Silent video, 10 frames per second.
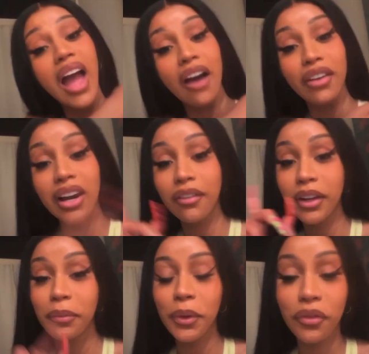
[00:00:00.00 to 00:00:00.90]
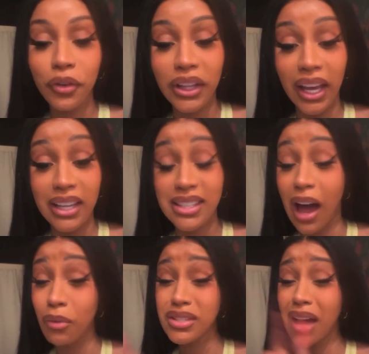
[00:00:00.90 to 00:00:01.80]
Have a lovely, beautiful day.
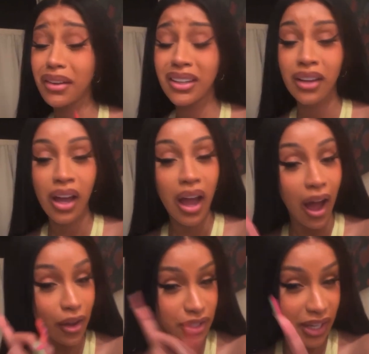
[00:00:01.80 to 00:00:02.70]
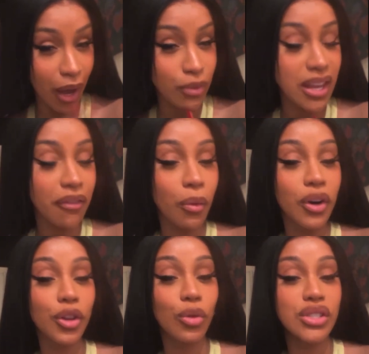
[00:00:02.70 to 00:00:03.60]
Today I was having
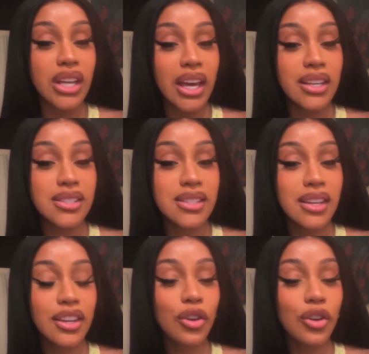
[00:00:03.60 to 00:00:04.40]
one of those days.